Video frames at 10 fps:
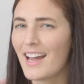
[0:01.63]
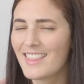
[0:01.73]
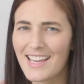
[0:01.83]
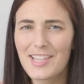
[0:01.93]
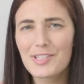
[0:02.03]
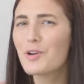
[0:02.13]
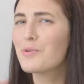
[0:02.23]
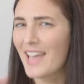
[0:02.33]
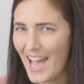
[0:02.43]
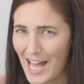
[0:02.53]
I think this
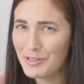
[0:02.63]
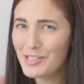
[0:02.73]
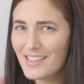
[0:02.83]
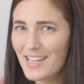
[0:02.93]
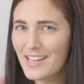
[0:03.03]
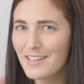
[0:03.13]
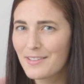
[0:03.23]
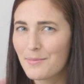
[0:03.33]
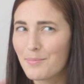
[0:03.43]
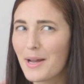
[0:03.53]
whole calorie thing
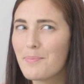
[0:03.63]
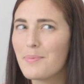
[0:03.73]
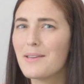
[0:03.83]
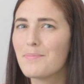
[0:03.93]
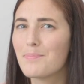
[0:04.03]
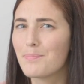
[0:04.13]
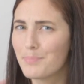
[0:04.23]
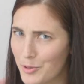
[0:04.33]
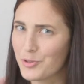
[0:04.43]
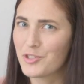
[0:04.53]
might be bull-